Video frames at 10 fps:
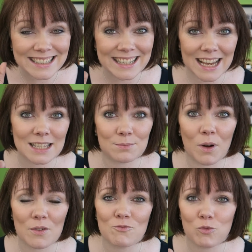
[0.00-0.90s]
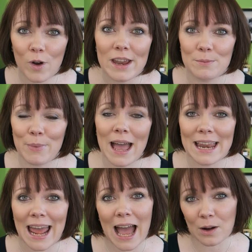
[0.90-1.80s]
gets my red
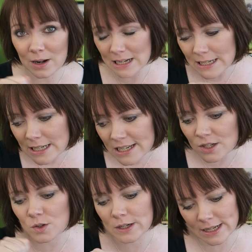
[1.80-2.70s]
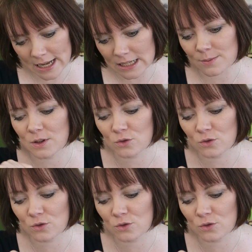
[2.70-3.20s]
pen out and literally has me